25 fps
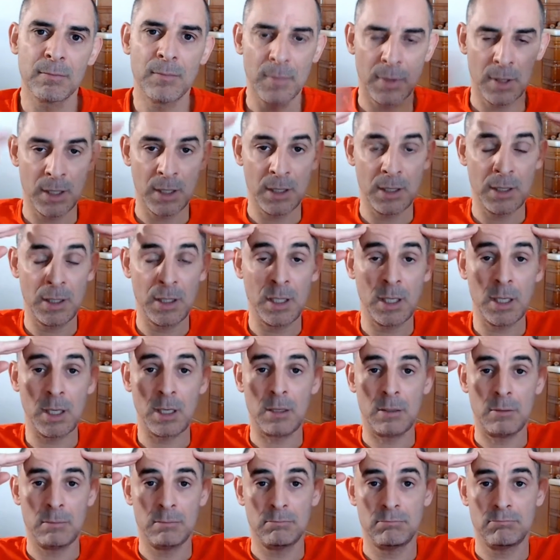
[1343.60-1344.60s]
In
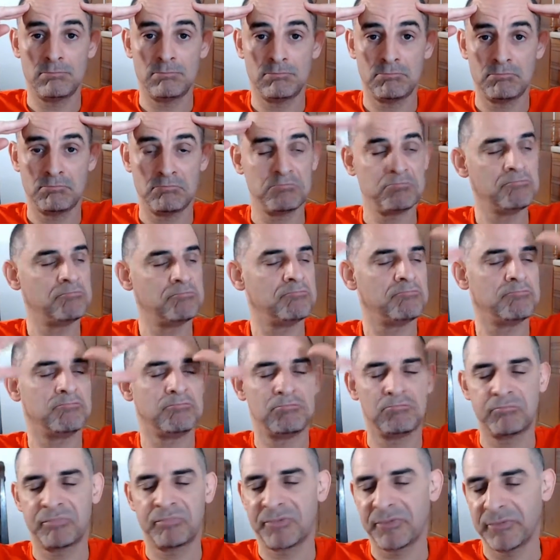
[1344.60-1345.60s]
here,
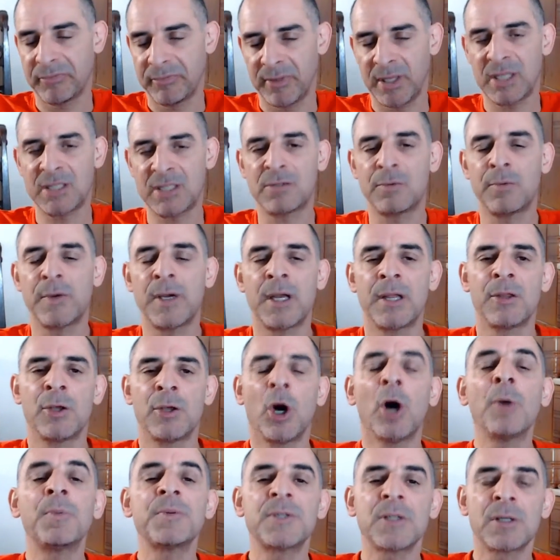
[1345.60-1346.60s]
that's where the
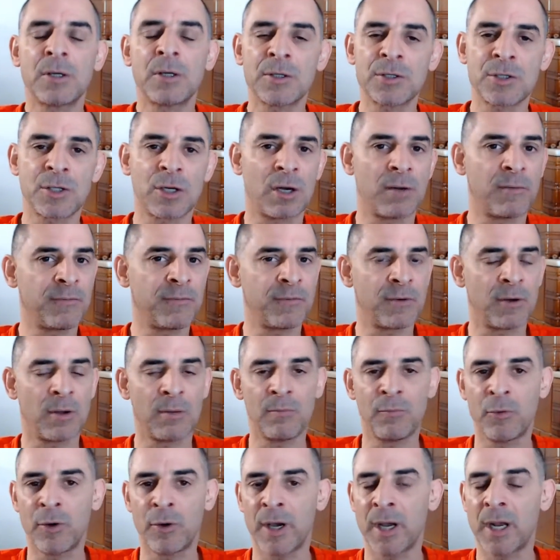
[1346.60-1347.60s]
obstacles come
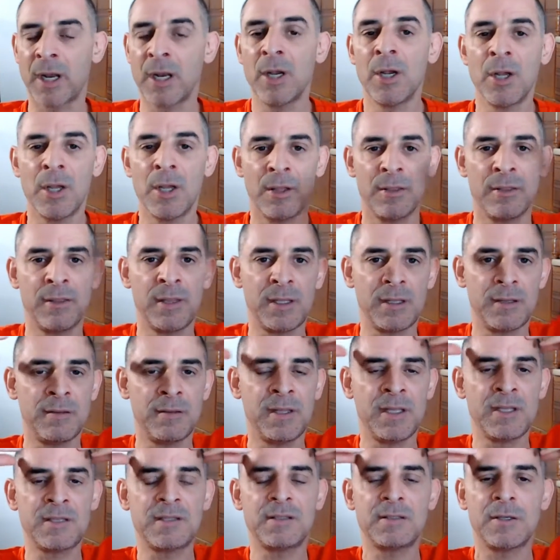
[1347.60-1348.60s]
from, where
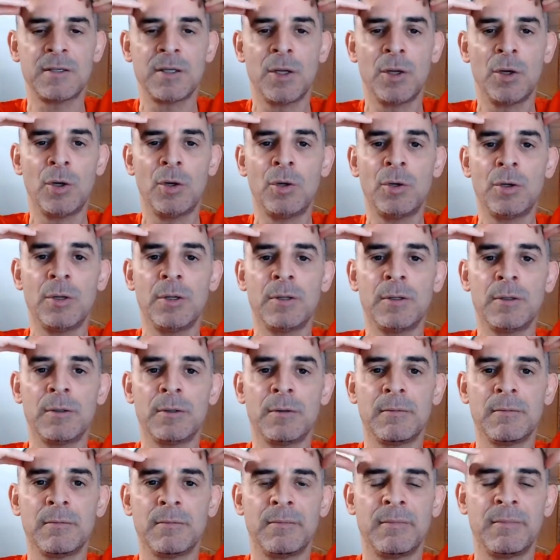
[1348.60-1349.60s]
this
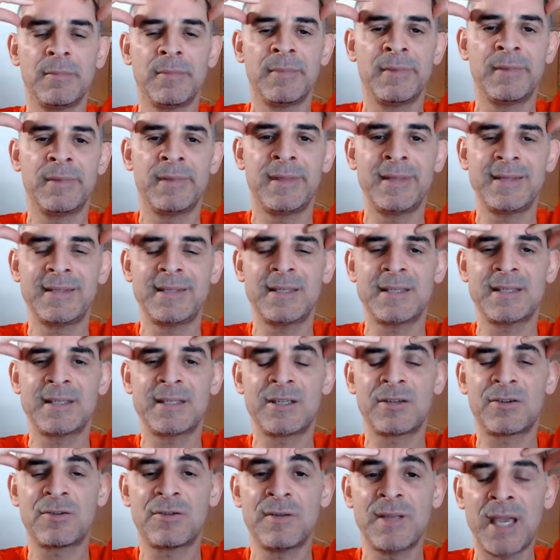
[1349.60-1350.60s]
is
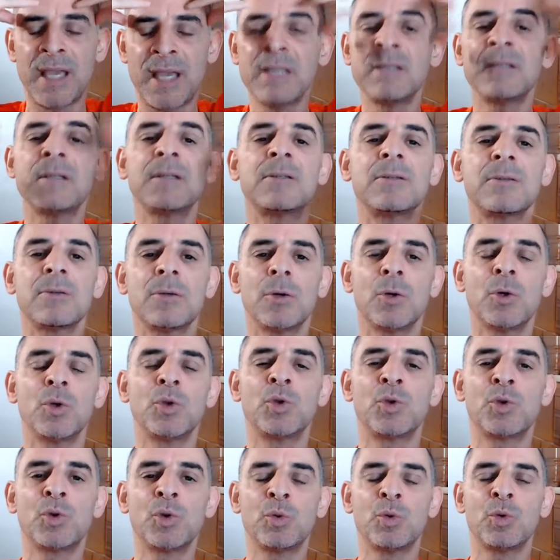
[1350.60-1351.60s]
created
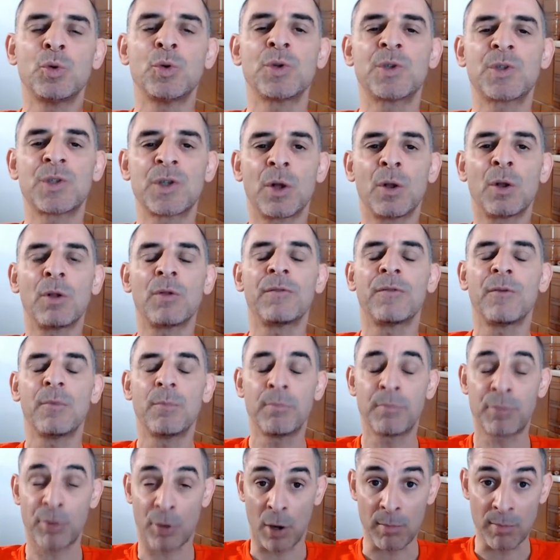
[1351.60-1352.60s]
to solve
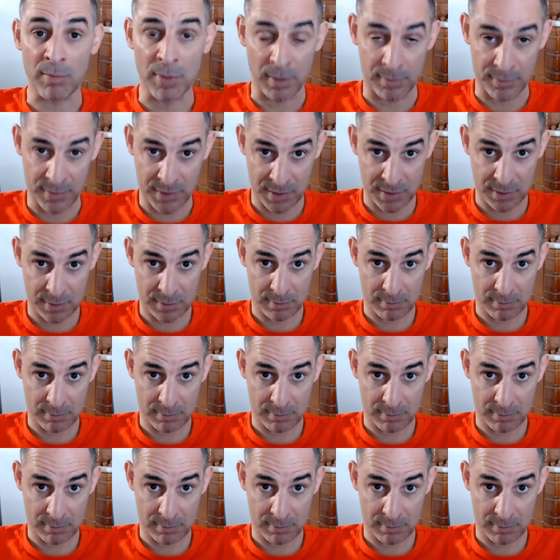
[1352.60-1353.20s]
problems.